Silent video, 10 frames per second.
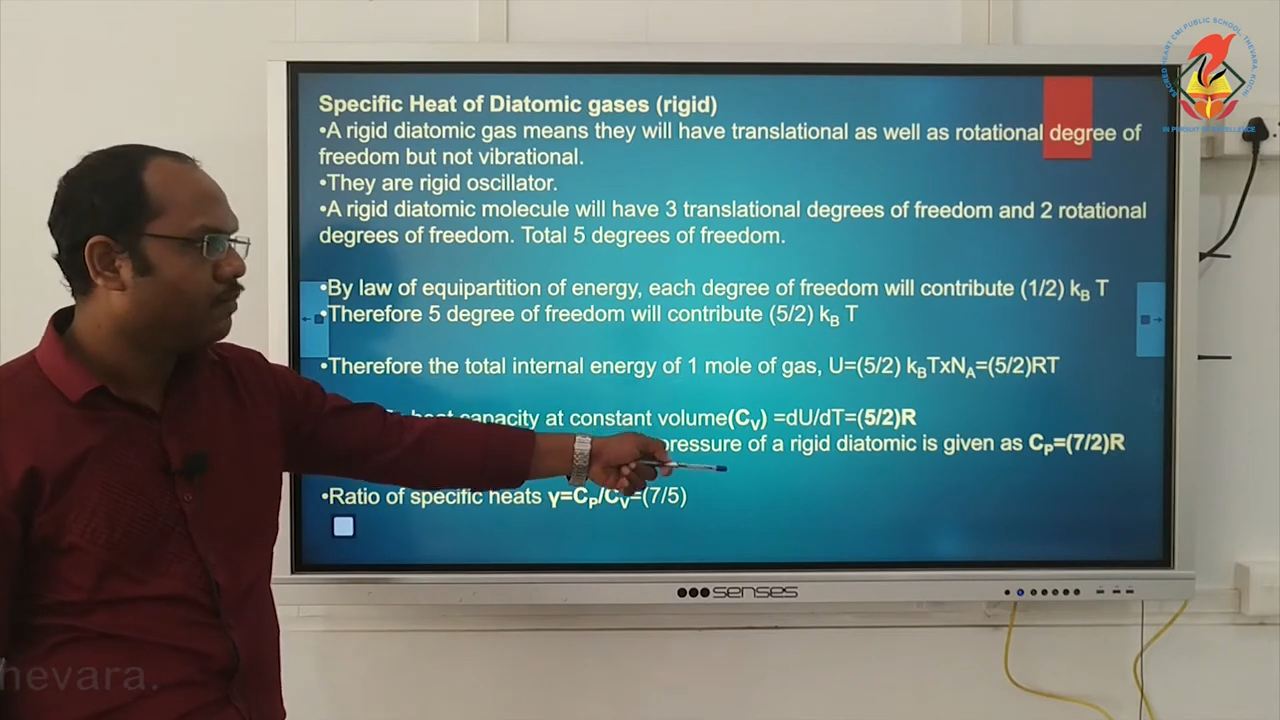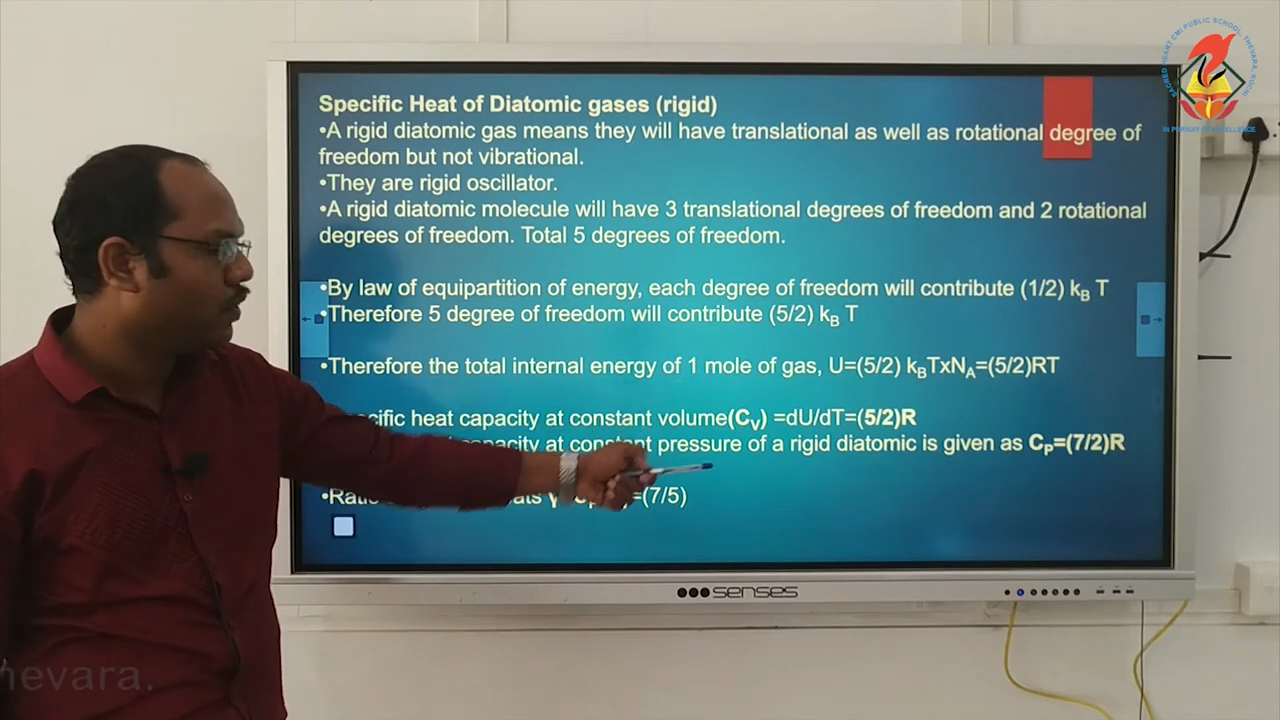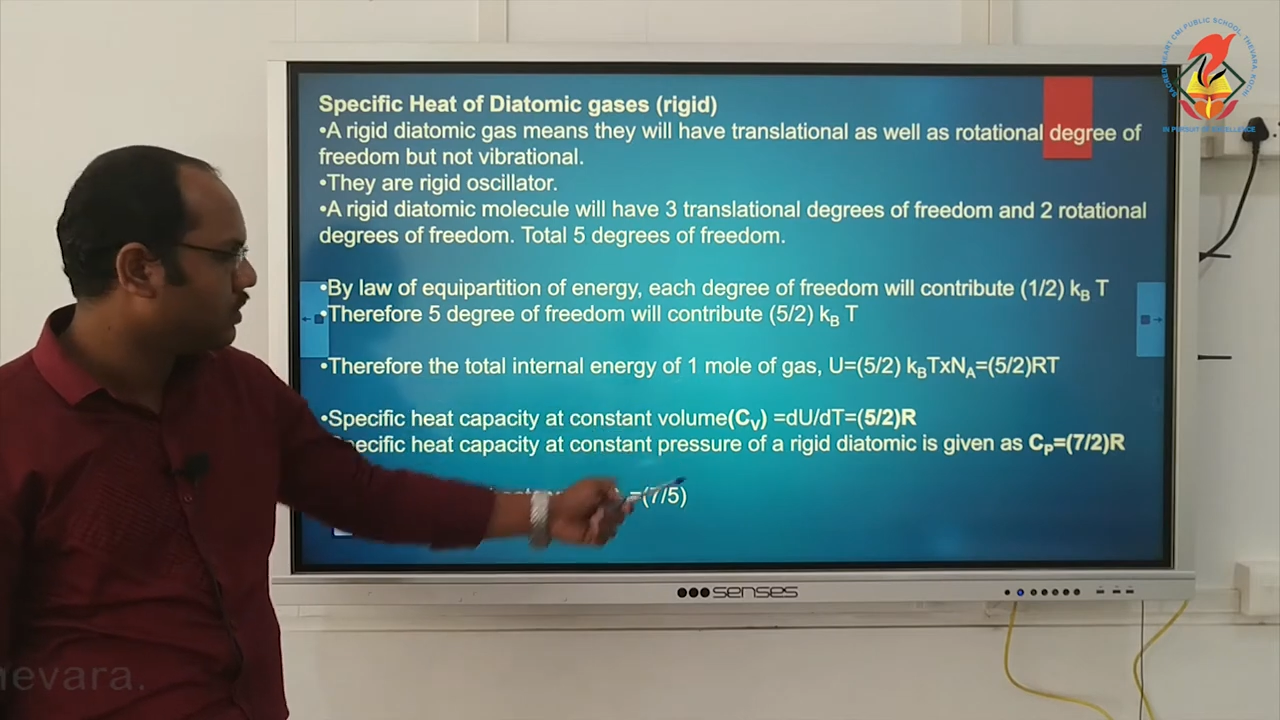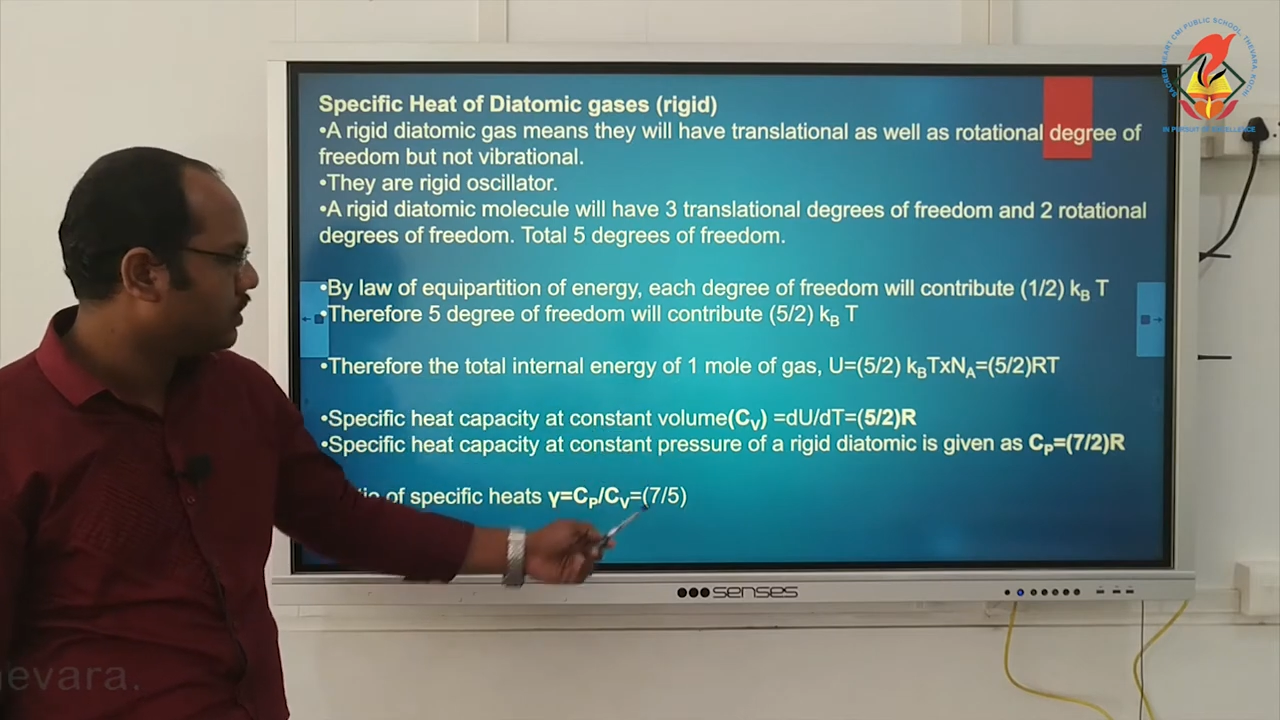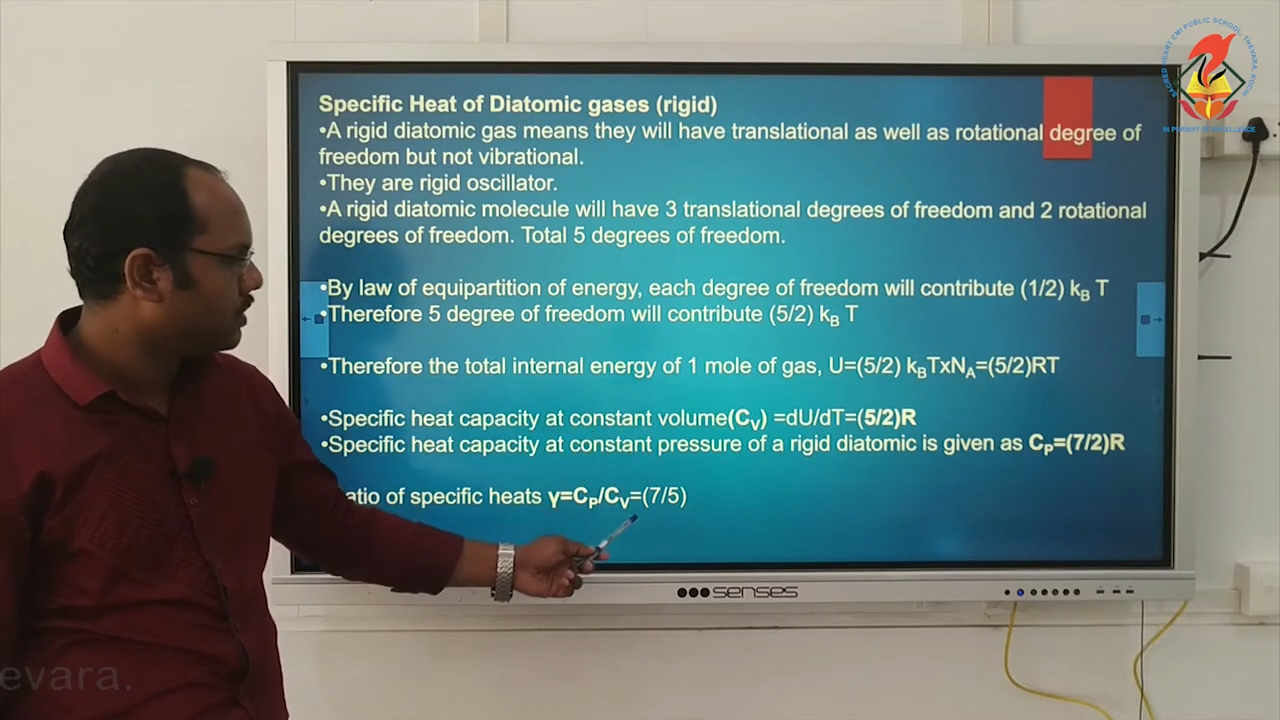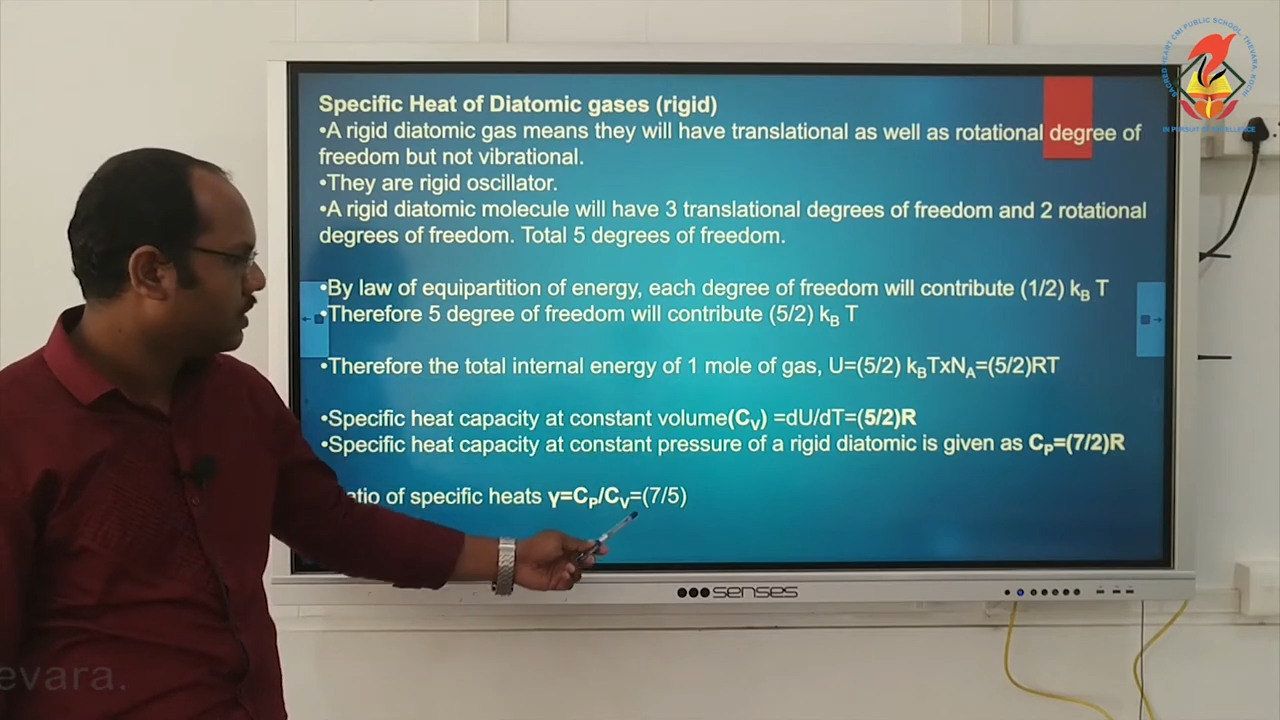both,